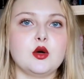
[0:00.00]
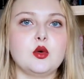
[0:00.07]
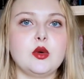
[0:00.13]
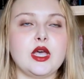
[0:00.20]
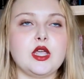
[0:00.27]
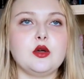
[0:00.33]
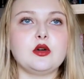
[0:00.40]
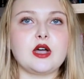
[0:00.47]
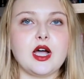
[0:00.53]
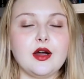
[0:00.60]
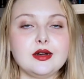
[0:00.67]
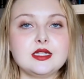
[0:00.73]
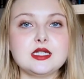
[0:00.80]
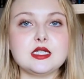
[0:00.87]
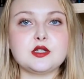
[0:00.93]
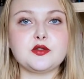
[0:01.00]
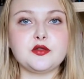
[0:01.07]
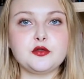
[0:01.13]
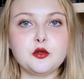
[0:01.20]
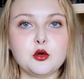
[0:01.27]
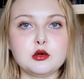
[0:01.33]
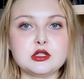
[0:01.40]
where your character is
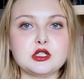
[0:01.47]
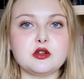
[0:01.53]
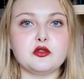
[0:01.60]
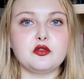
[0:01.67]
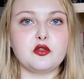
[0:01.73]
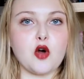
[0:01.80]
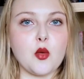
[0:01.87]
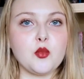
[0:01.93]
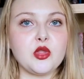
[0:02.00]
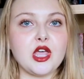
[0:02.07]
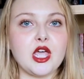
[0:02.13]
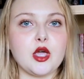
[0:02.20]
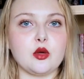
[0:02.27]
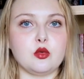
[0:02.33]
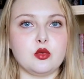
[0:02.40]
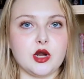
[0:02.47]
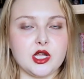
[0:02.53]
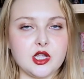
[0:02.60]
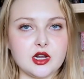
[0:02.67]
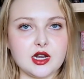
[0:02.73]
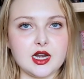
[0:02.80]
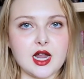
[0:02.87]
forced from their
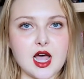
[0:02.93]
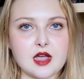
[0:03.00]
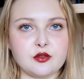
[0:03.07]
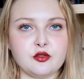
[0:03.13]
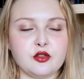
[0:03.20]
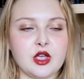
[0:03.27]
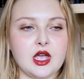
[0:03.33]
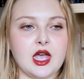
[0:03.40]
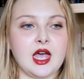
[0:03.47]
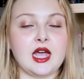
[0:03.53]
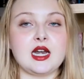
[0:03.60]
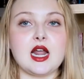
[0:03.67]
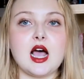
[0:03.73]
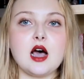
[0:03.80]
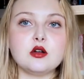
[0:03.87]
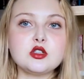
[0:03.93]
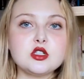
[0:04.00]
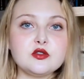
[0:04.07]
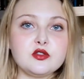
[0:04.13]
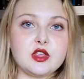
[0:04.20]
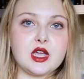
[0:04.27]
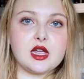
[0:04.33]
regular life and
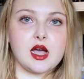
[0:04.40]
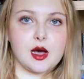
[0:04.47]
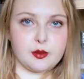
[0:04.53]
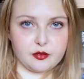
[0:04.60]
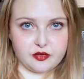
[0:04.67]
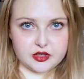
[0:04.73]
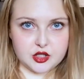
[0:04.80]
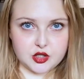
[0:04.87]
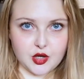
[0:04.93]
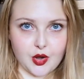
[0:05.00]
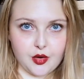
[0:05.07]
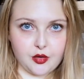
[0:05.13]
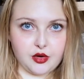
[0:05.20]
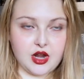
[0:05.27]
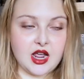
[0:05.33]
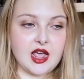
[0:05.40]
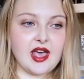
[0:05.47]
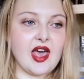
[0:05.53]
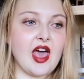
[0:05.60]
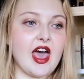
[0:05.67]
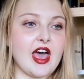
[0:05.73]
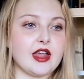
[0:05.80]
out of their comfort zone
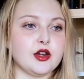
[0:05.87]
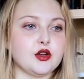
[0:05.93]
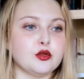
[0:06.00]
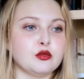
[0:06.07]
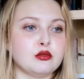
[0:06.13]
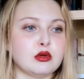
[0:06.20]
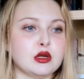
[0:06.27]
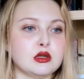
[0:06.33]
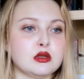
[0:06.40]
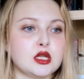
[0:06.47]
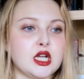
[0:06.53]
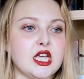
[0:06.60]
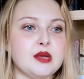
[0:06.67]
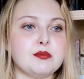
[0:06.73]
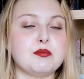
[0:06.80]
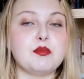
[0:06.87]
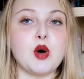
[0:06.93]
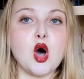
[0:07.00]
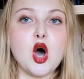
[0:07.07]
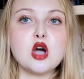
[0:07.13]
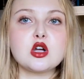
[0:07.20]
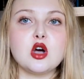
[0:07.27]
and will
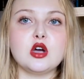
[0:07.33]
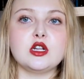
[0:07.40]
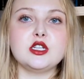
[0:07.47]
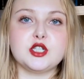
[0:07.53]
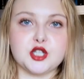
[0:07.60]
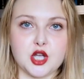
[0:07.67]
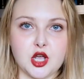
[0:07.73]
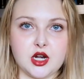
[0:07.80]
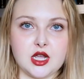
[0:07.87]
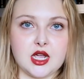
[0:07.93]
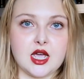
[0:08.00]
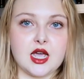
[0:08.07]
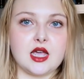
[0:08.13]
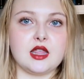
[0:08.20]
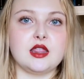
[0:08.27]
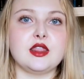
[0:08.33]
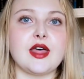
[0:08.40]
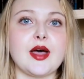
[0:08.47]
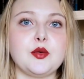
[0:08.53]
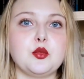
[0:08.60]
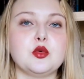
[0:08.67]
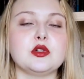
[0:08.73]
embark on a journey
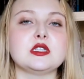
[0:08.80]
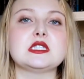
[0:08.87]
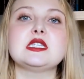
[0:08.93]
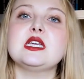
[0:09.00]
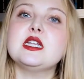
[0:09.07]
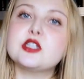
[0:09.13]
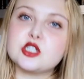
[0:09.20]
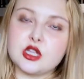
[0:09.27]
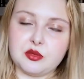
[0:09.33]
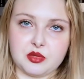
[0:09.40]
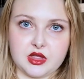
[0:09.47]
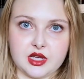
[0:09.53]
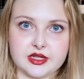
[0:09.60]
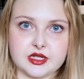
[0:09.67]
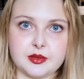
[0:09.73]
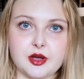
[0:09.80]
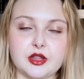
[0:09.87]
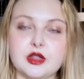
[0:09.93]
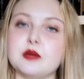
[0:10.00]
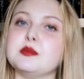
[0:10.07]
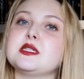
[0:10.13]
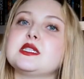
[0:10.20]
that will teach them things
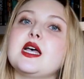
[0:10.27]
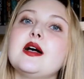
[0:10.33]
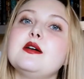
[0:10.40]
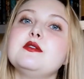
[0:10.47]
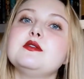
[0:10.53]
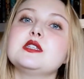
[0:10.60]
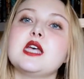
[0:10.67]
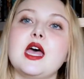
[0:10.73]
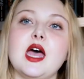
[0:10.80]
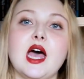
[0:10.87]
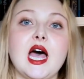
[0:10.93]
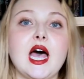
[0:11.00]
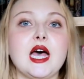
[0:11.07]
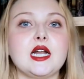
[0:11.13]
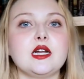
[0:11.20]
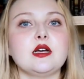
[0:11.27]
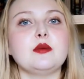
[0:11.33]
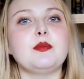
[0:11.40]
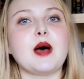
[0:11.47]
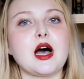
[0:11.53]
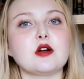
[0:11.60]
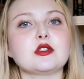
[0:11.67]
about themselves and
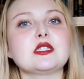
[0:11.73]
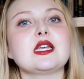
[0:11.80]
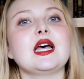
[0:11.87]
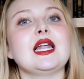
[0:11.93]
about